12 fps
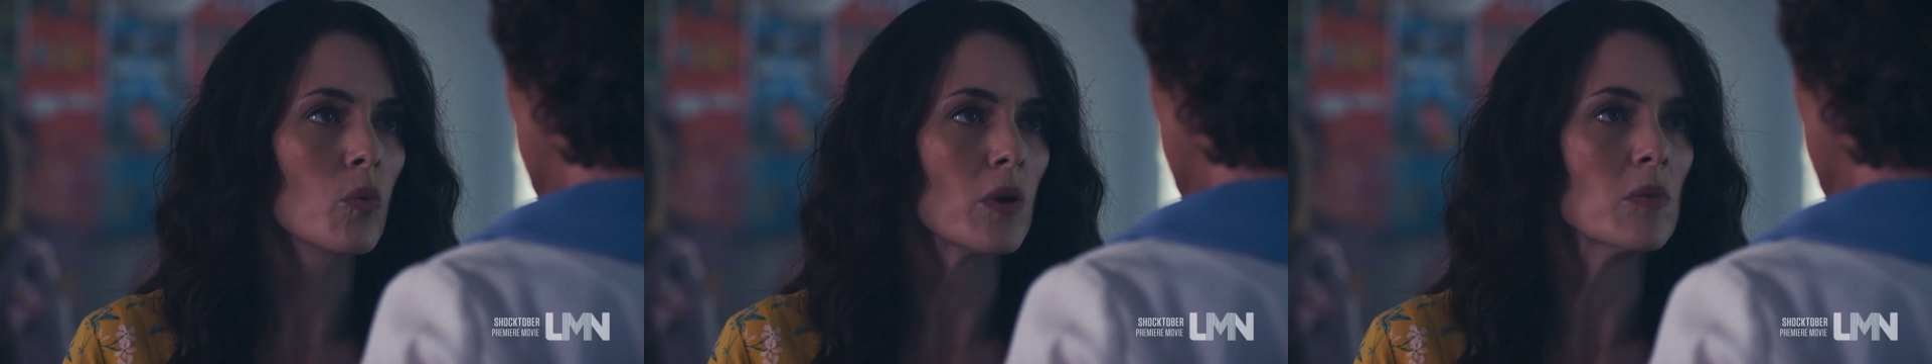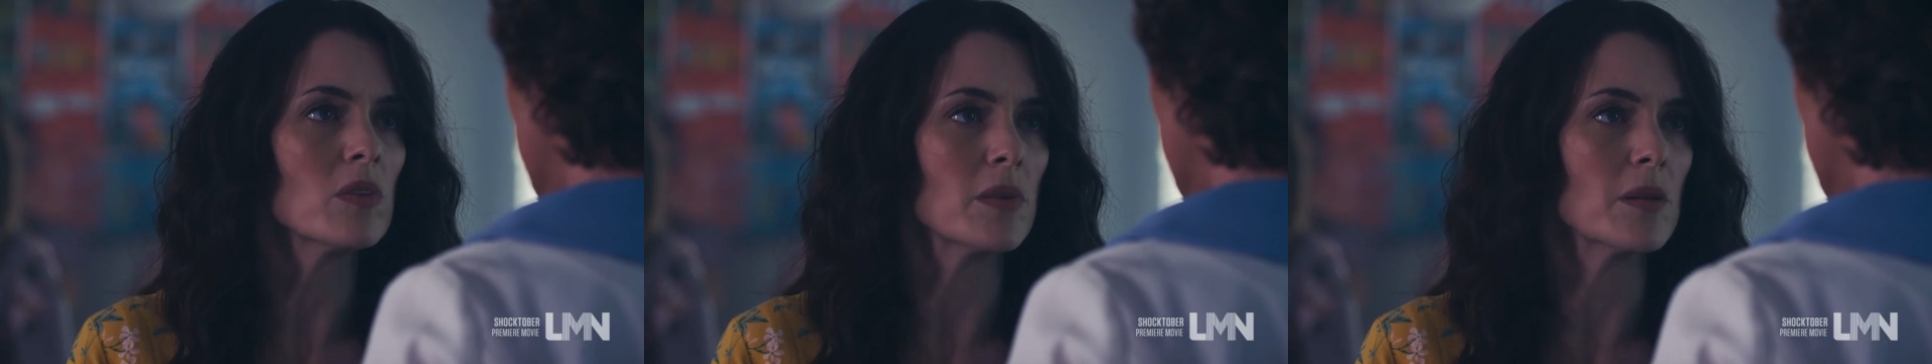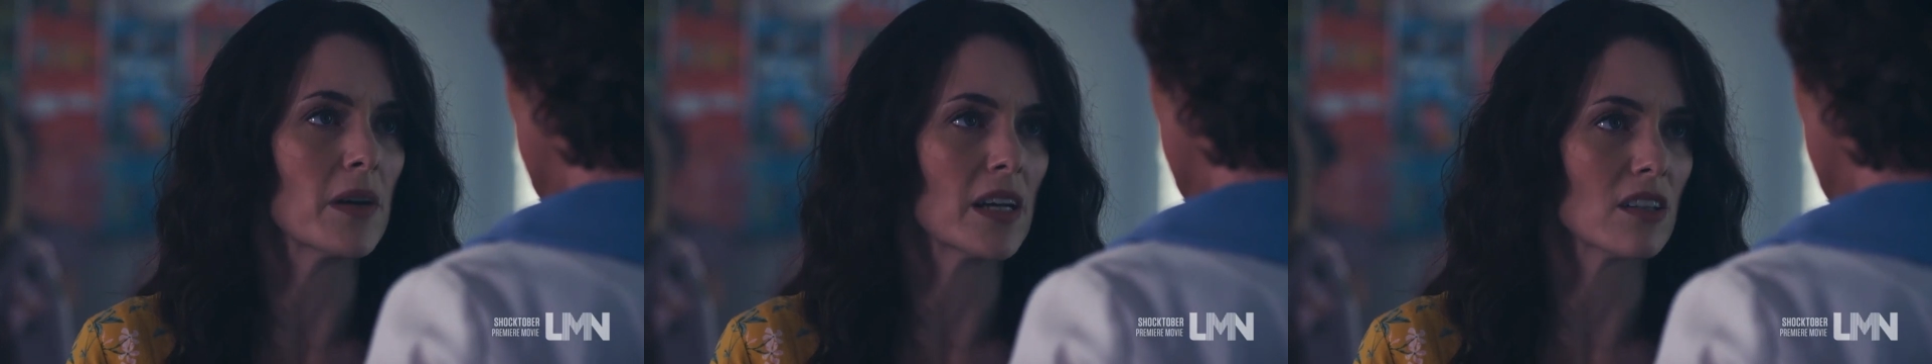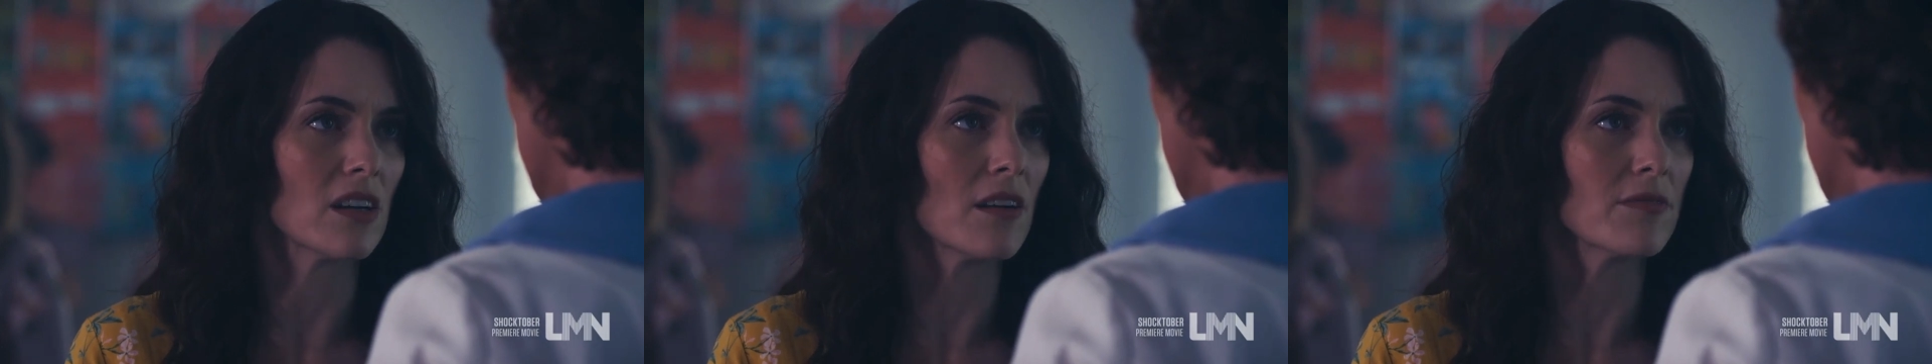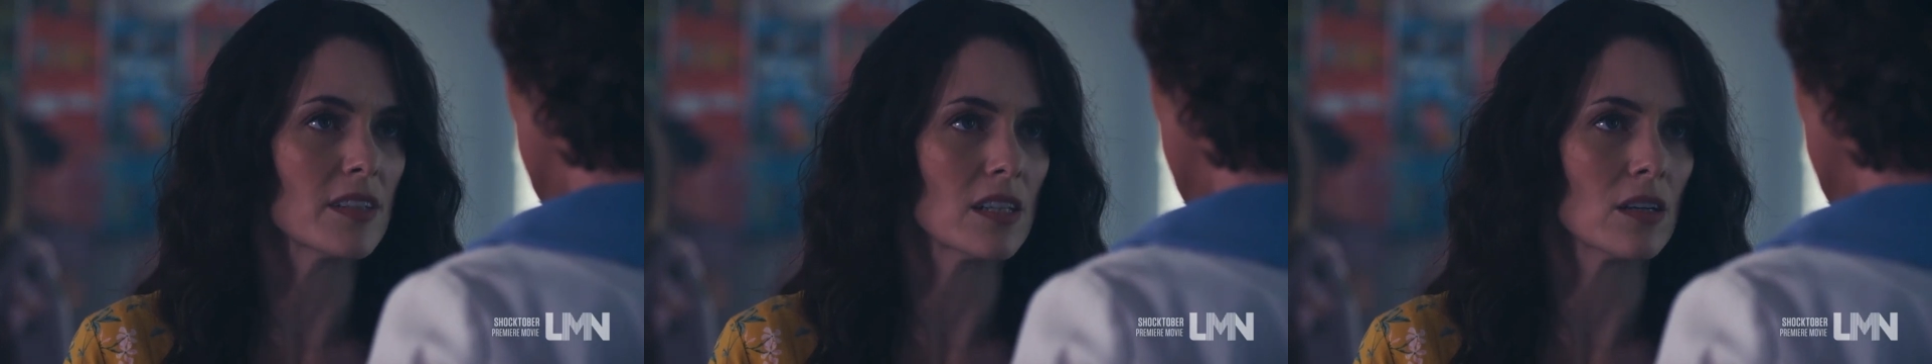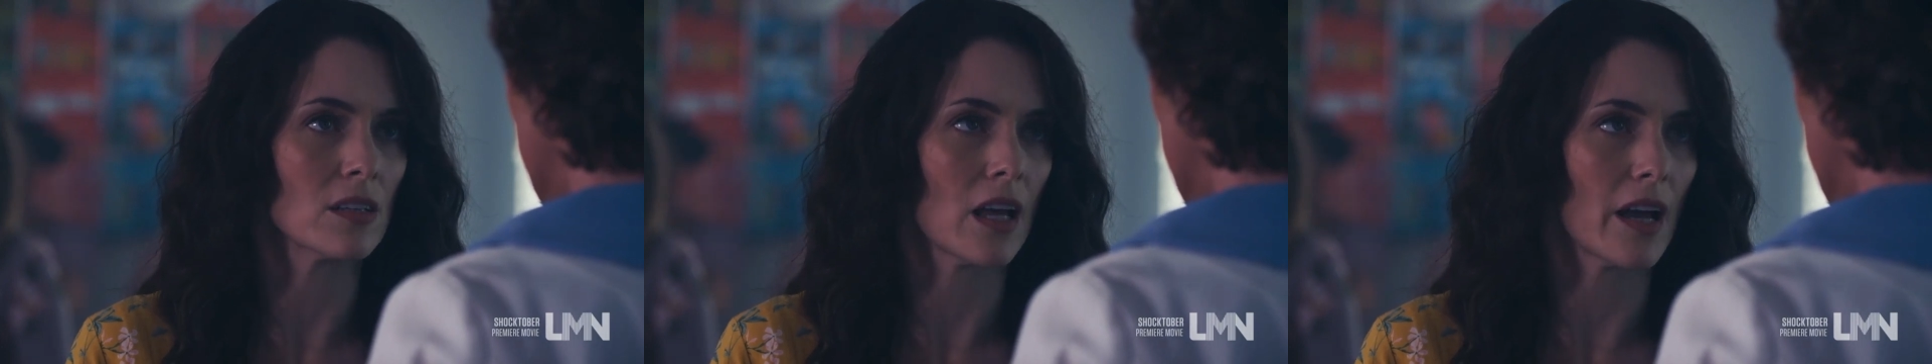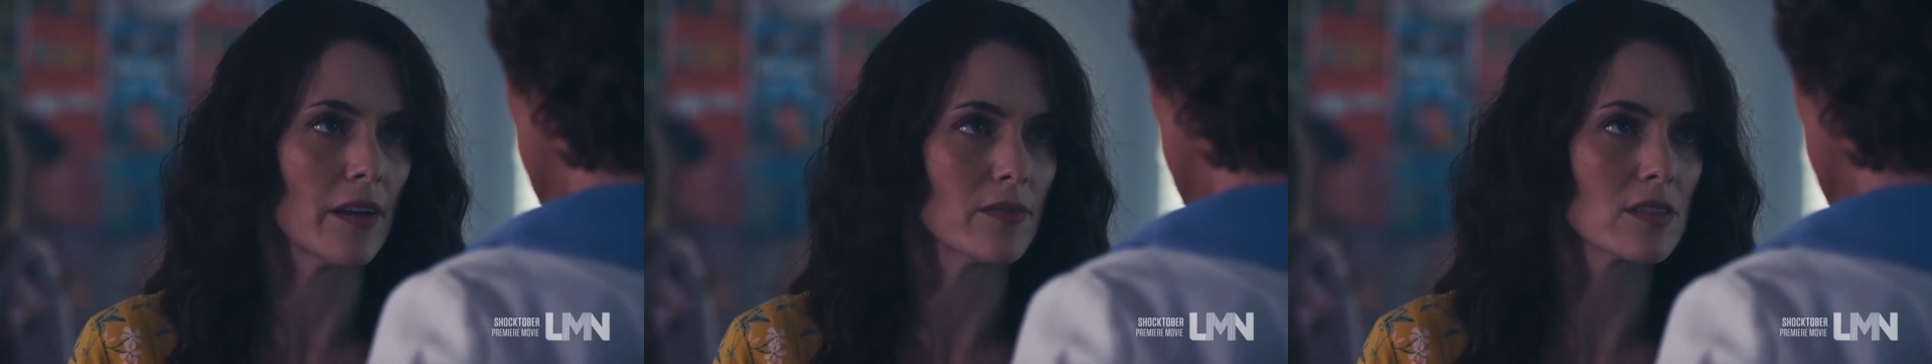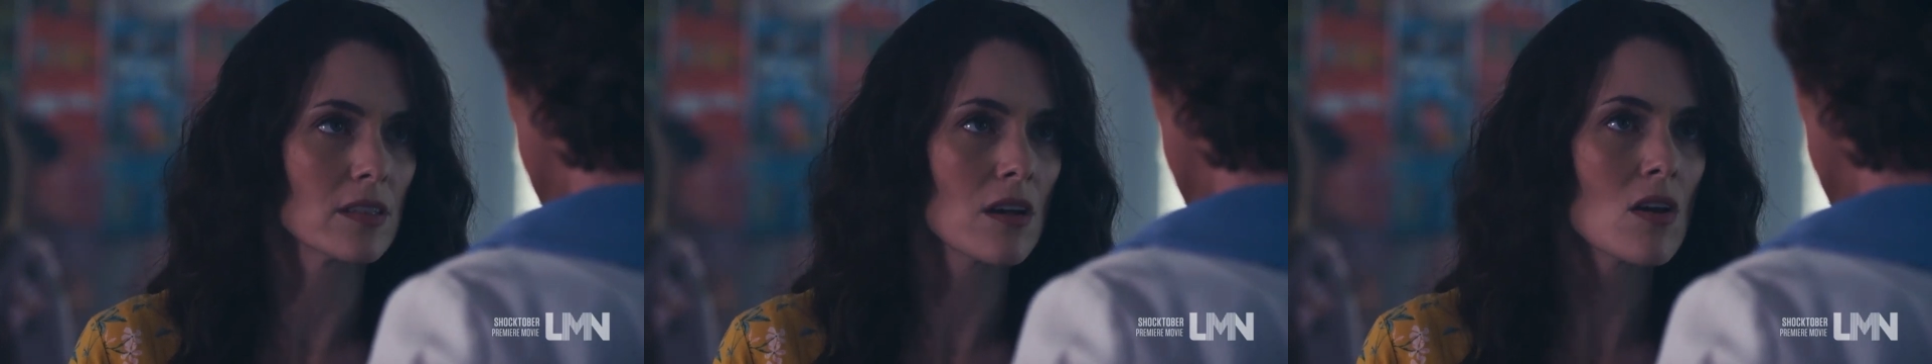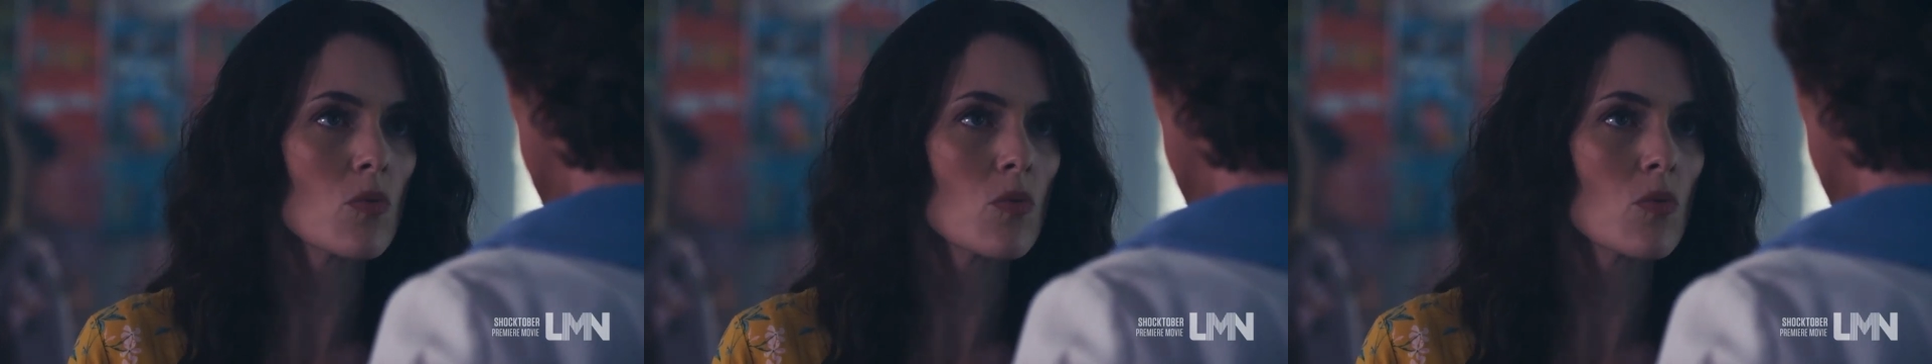we would be better off in our lives